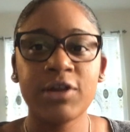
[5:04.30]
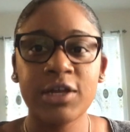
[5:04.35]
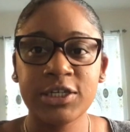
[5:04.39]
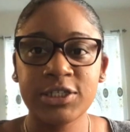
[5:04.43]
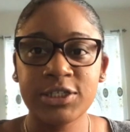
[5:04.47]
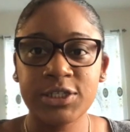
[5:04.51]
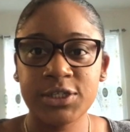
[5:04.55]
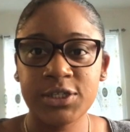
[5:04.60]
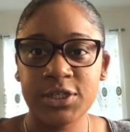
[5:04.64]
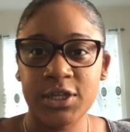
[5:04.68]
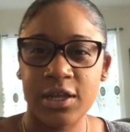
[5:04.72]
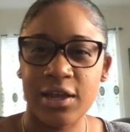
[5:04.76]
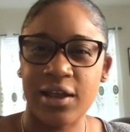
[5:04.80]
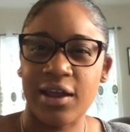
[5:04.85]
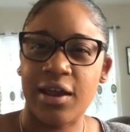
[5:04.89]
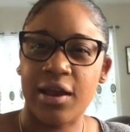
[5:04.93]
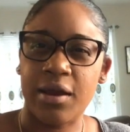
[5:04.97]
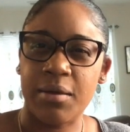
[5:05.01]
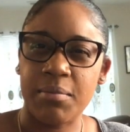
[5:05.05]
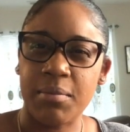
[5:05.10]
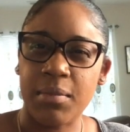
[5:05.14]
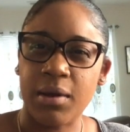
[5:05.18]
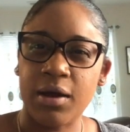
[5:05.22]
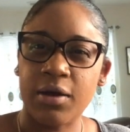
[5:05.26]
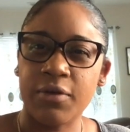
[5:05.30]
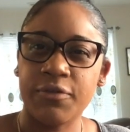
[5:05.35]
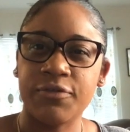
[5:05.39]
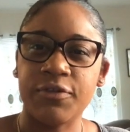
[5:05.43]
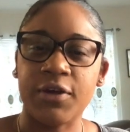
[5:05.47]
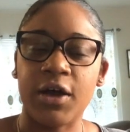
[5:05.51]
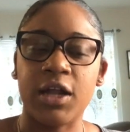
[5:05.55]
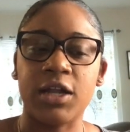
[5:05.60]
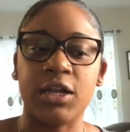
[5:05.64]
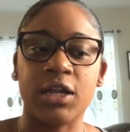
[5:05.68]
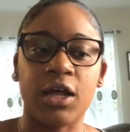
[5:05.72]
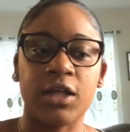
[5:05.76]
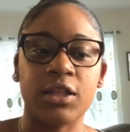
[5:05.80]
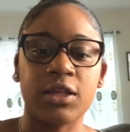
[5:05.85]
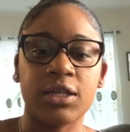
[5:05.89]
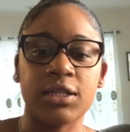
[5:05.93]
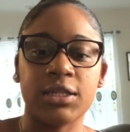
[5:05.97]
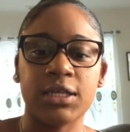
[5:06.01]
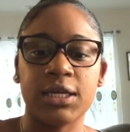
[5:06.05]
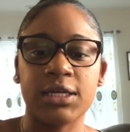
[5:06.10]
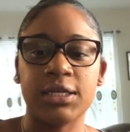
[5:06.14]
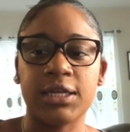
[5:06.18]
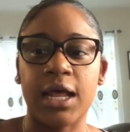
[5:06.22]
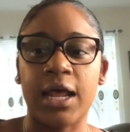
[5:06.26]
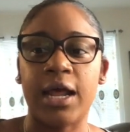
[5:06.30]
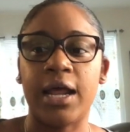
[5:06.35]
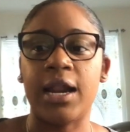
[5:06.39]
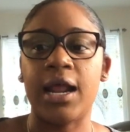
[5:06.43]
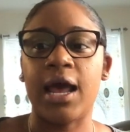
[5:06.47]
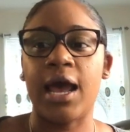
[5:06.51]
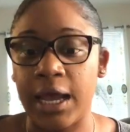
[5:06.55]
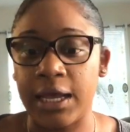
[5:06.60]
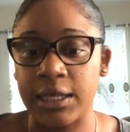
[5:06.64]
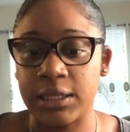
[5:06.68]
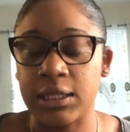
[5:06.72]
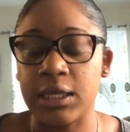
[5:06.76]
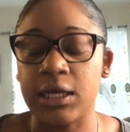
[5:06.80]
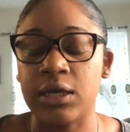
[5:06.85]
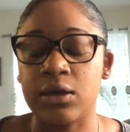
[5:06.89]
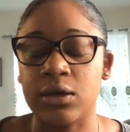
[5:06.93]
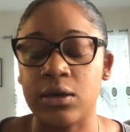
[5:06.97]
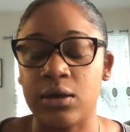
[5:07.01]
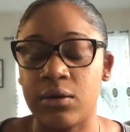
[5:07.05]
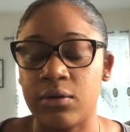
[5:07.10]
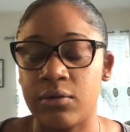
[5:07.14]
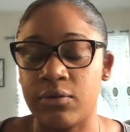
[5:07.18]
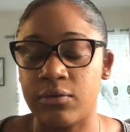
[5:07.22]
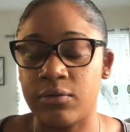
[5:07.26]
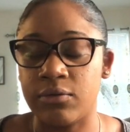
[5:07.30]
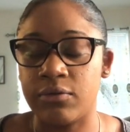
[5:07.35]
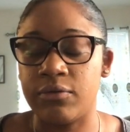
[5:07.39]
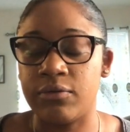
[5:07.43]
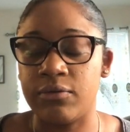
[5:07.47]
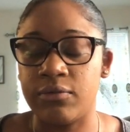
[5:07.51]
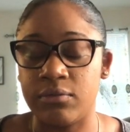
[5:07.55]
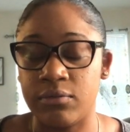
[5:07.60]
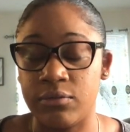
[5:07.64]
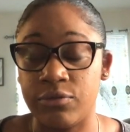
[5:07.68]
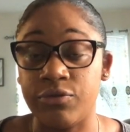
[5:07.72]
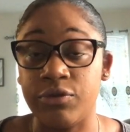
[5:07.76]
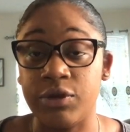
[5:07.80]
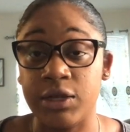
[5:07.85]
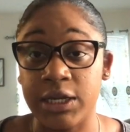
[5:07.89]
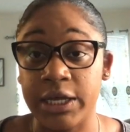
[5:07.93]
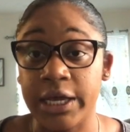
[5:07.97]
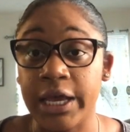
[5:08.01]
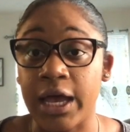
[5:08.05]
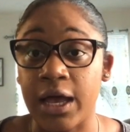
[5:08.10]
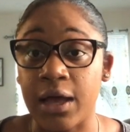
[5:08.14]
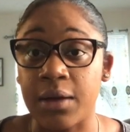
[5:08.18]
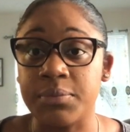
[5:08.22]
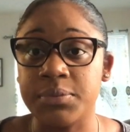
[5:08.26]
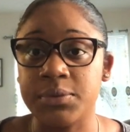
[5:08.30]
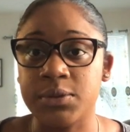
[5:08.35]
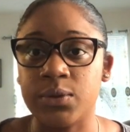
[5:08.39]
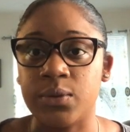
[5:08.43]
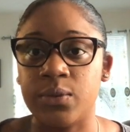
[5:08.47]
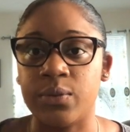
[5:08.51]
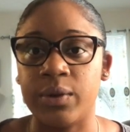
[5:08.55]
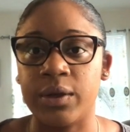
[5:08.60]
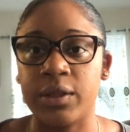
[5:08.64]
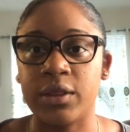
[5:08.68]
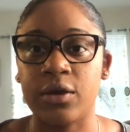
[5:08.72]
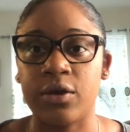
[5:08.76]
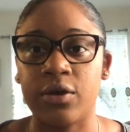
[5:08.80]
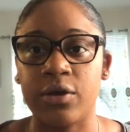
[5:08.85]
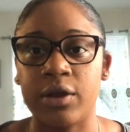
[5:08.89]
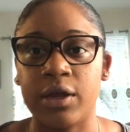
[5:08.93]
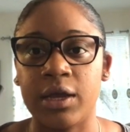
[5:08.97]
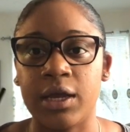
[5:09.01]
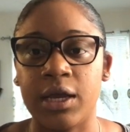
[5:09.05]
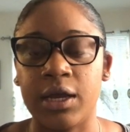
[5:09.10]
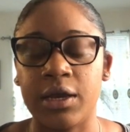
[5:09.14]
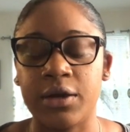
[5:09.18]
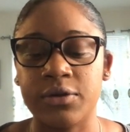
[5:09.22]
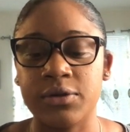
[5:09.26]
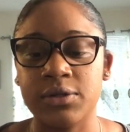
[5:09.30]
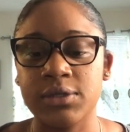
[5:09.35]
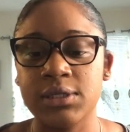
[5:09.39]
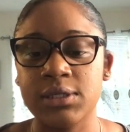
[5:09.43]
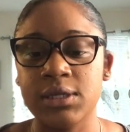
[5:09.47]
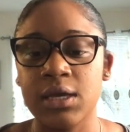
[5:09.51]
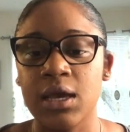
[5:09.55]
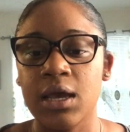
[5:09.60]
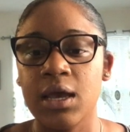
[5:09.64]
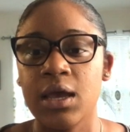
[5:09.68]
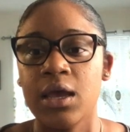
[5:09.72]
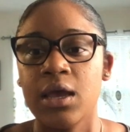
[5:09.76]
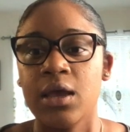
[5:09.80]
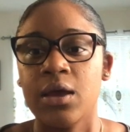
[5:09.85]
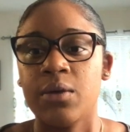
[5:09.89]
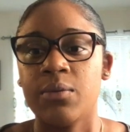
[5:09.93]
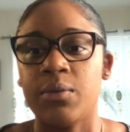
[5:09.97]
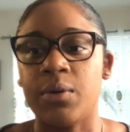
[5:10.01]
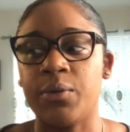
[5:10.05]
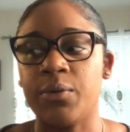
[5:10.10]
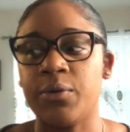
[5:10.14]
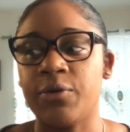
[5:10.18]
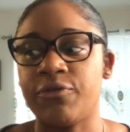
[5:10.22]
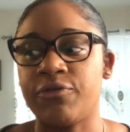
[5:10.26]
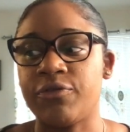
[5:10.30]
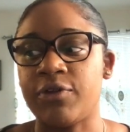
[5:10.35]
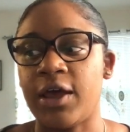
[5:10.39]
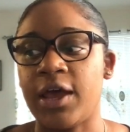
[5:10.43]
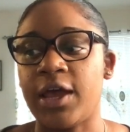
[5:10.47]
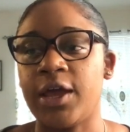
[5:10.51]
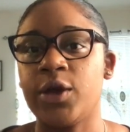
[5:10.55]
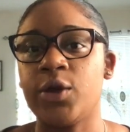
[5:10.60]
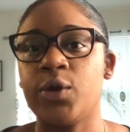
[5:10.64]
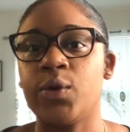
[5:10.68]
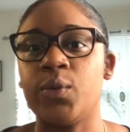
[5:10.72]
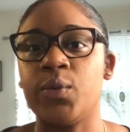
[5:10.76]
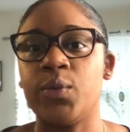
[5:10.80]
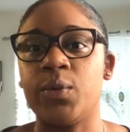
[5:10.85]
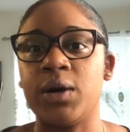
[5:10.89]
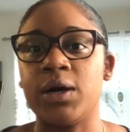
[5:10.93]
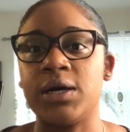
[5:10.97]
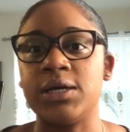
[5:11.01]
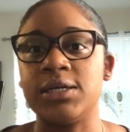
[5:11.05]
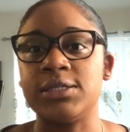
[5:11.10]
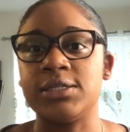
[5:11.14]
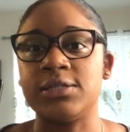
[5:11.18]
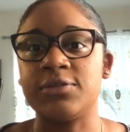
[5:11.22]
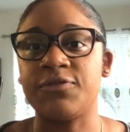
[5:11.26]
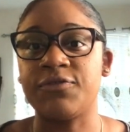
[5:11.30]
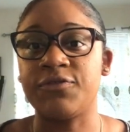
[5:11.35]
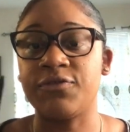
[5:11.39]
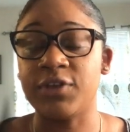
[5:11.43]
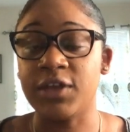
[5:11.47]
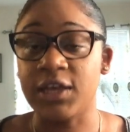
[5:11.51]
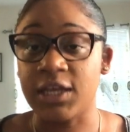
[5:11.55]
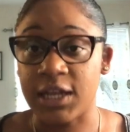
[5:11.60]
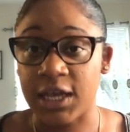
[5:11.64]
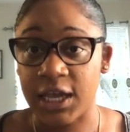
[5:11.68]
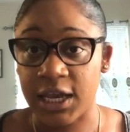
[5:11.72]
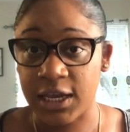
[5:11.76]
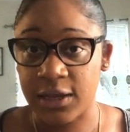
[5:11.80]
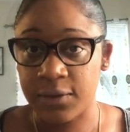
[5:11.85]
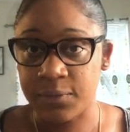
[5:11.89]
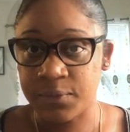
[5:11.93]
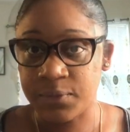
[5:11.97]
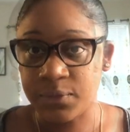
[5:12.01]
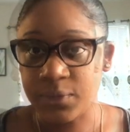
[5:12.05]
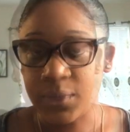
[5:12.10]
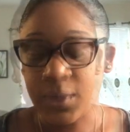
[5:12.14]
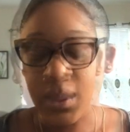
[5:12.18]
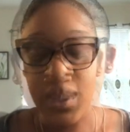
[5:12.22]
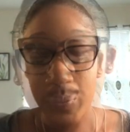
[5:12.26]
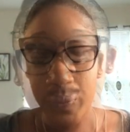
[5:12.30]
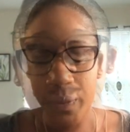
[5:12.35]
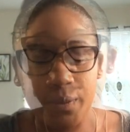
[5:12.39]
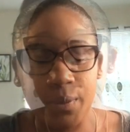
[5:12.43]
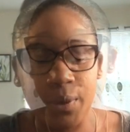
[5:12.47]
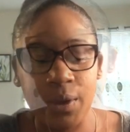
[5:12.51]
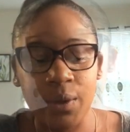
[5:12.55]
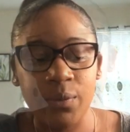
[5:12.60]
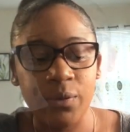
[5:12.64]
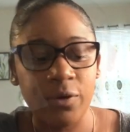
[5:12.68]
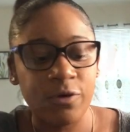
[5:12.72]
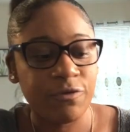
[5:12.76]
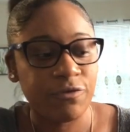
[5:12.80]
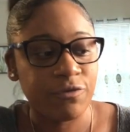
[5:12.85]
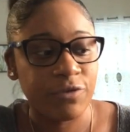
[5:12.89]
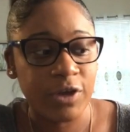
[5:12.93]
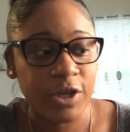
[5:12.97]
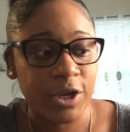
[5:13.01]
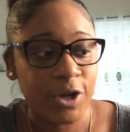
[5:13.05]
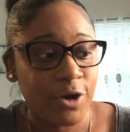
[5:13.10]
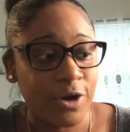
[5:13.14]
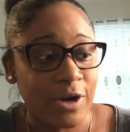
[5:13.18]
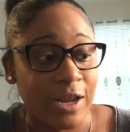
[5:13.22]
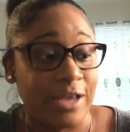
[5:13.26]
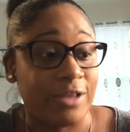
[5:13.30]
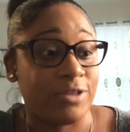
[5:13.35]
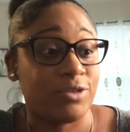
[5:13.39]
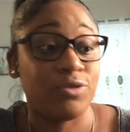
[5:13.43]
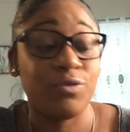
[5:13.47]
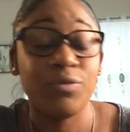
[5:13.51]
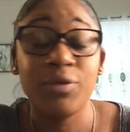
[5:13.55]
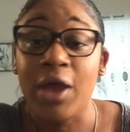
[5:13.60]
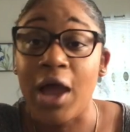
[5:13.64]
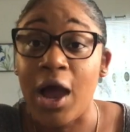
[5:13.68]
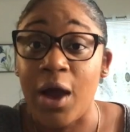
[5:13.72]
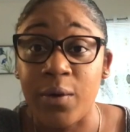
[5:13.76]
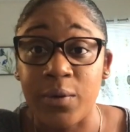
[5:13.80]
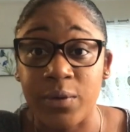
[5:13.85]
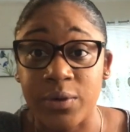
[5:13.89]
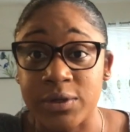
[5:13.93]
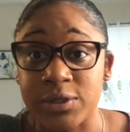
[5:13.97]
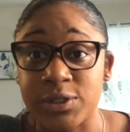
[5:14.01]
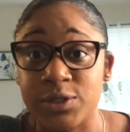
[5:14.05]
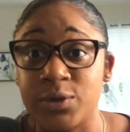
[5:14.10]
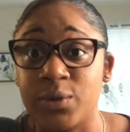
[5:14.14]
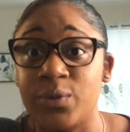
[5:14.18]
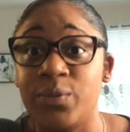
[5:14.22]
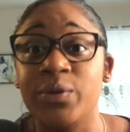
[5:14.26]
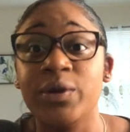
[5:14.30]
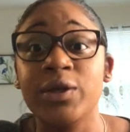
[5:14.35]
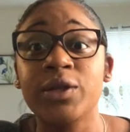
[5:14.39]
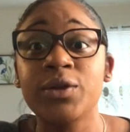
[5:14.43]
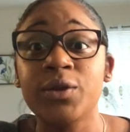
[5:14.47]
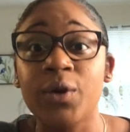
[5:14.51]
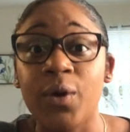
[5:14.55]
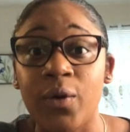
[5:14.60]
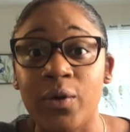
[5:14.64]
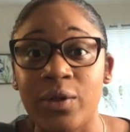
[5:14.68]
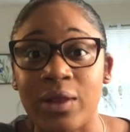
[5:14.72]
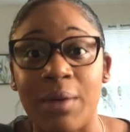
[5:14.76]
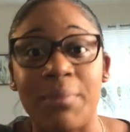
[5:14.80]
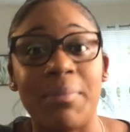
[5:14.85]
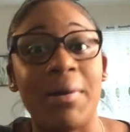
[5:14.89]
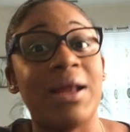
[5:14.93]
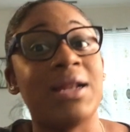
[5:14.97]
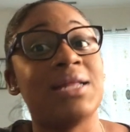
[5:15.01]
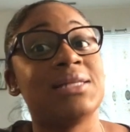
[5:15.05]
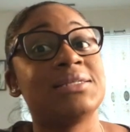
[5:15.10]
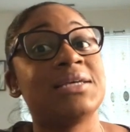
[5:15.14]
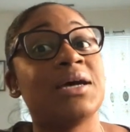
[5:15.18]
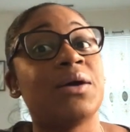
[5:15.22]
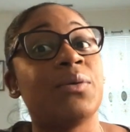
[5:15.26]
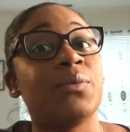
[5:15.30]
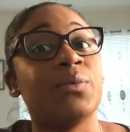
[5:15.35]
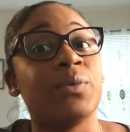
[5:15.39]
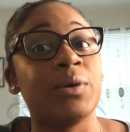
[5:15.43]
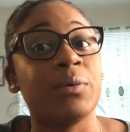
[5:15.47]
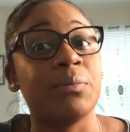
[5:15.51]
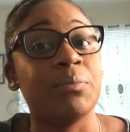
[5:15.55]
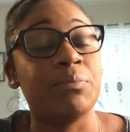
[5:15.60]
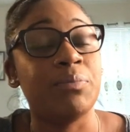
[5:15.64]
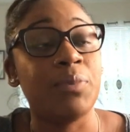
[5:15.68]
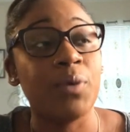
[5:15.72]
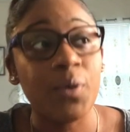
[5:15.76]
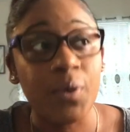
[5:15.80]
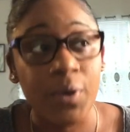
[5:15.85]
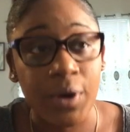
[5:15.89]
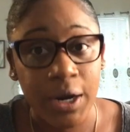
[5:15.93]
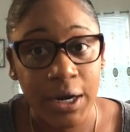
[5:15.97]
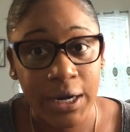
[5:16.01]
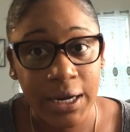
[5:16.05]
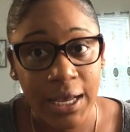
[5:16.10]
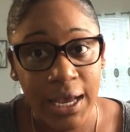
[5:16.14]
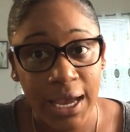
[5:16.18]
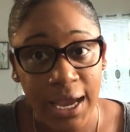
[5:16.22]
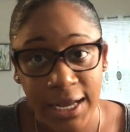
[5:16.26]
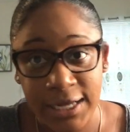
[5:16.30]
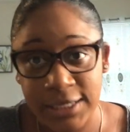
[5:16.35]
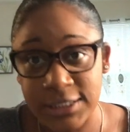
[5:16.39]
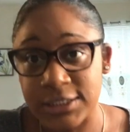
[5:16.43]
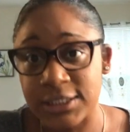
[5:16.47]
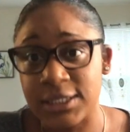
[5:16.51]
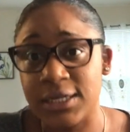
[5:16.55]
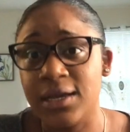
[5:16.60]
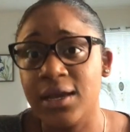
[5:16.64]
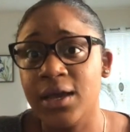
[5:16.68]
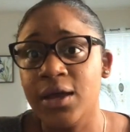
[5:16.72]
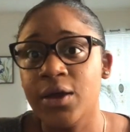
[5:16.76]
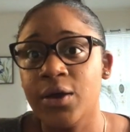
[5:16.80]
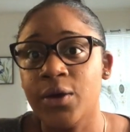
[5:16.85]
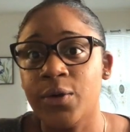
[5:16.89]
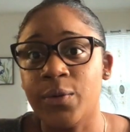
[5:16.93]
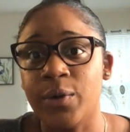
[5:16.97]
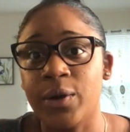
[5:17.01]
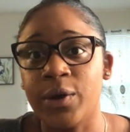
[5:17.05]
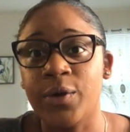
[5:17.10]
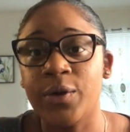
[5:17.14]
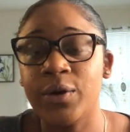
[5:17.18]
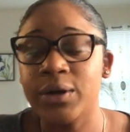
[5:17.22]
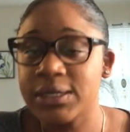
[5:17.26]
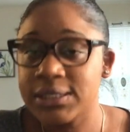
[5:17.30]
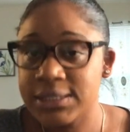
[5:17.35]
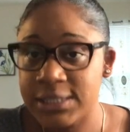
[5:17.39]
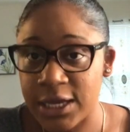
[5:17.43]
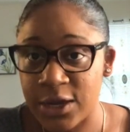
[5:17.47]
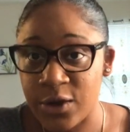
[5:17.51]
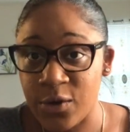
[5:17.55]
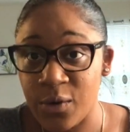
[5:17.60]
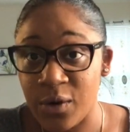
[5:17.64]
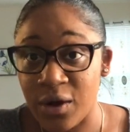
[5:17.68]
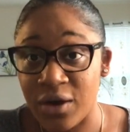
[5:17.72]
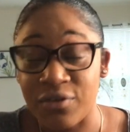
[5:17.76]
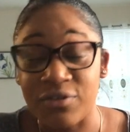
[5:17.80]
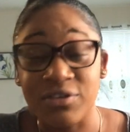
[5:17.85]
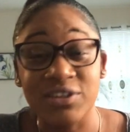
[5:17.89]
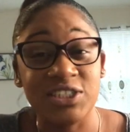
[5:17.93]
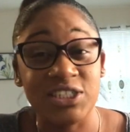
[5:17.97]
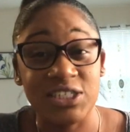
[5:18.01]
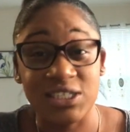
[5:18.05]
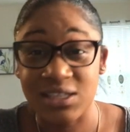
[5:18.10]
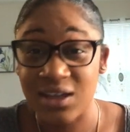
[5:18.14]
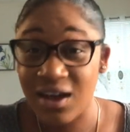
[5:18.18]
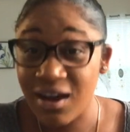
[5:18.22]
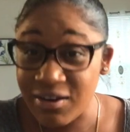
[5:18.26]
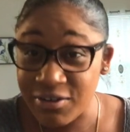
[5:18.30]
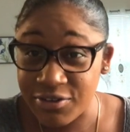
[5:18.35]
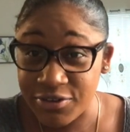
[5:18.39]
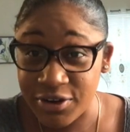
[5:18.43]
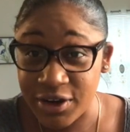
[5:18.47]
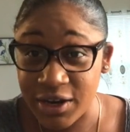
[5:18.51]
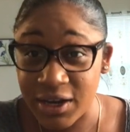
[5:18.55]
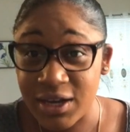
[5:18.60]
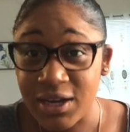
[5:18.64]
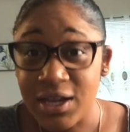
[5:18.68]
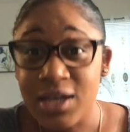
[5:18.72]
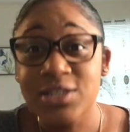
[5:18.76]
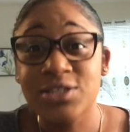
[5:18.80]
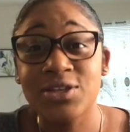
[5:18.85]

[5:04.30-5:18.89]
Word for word: relation to the earmuff, another thing that I think really helped with her ears when we're flying was feeding. So we would feed her like three hours. So we know that by the time we're bored and we're gonna take off, she's hungry.